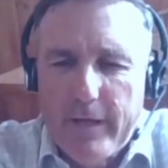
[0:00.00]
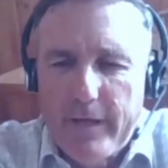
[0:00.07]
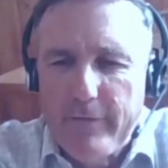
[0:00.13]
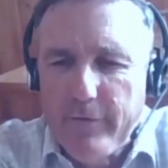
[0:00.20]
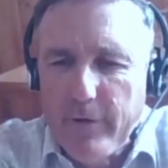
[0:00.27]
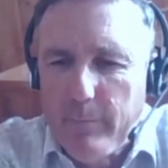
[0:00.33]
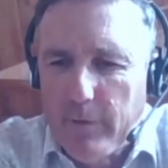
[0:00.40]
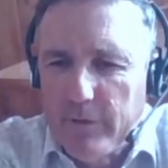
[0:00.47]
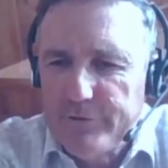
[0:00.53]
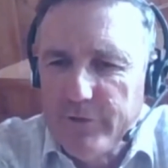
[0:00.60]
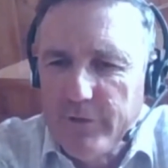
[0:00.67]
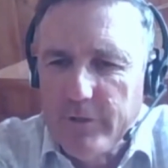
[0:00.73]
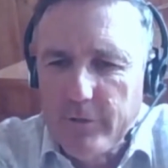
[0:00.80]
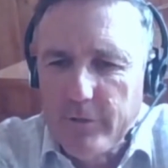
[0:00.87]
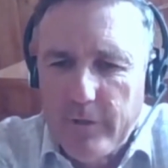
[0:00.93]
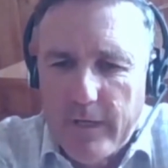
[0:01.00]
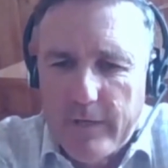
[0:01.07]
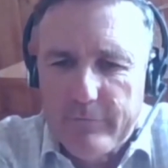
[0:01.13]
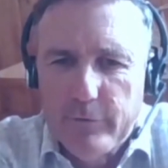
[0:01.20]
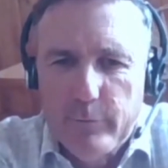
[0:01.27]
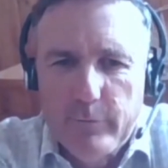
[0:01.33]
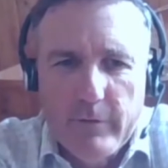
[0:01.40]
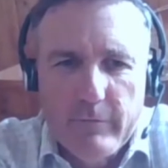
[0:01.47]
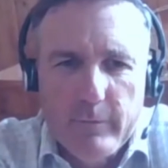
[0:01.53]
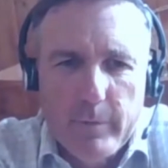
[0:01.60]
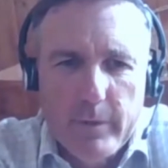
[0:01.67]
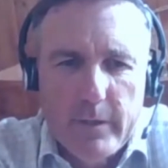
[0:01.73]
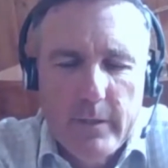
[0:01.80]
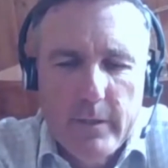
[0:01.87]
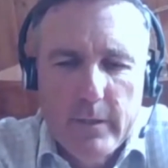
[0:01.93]
Thank you very much, and good afternoon,
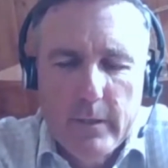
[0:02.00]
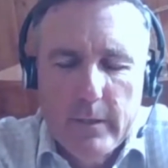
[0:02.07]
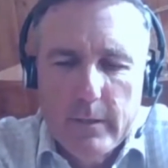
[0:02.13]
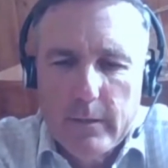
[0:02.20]
everybody.